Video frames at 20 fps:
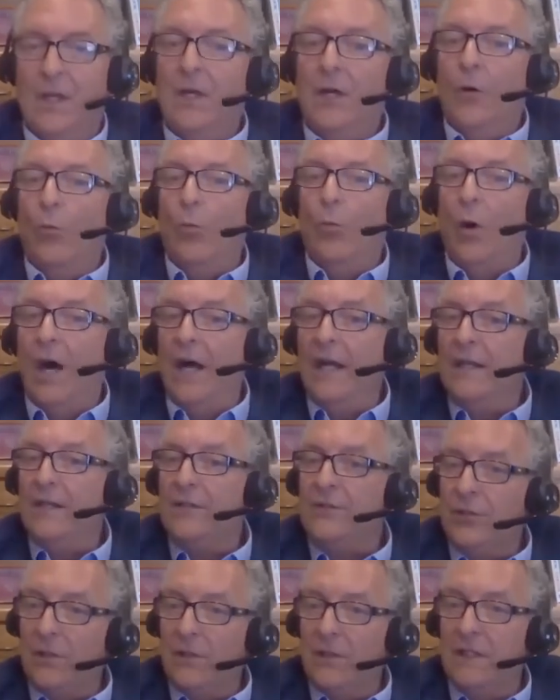Why
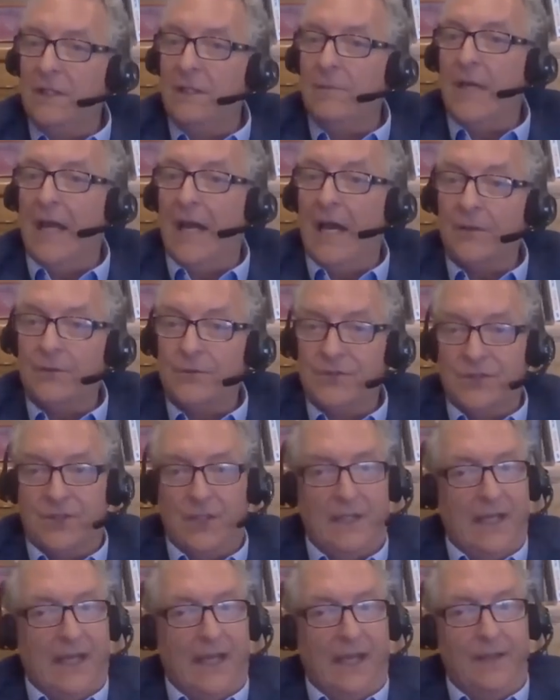agility matters
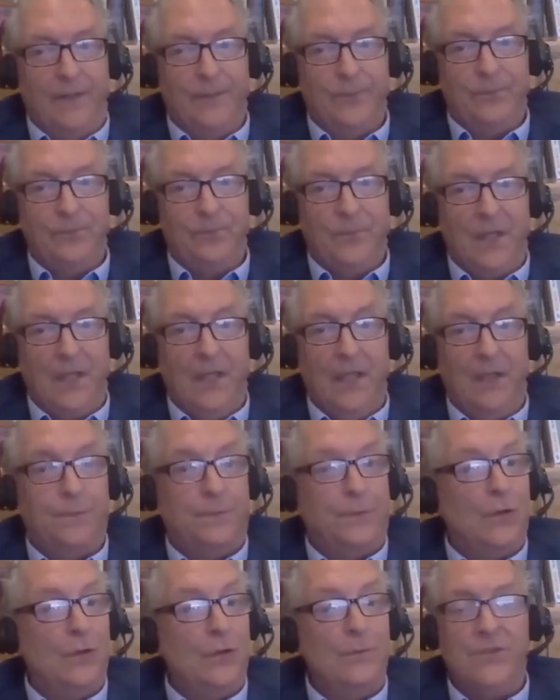today in
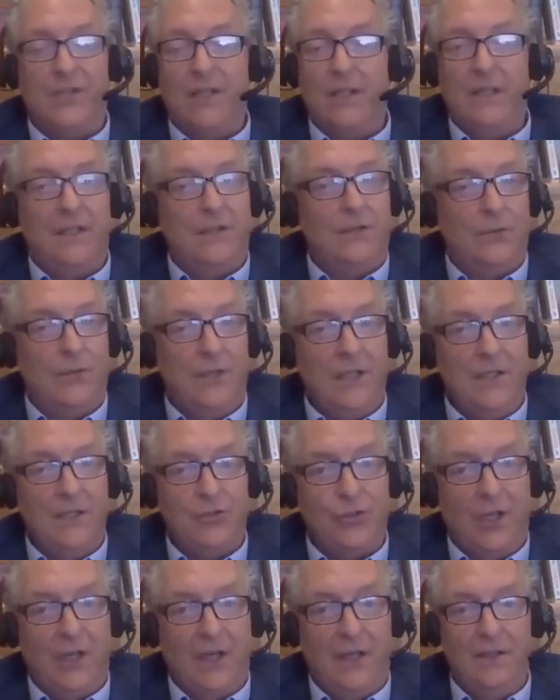firms in
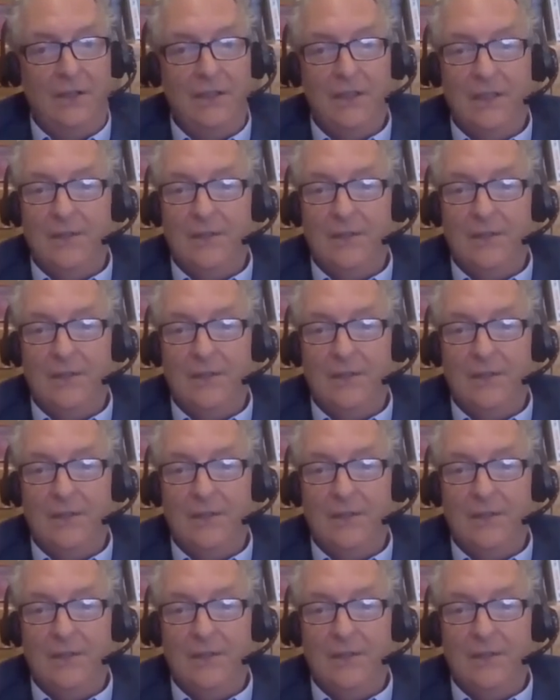Indonesia,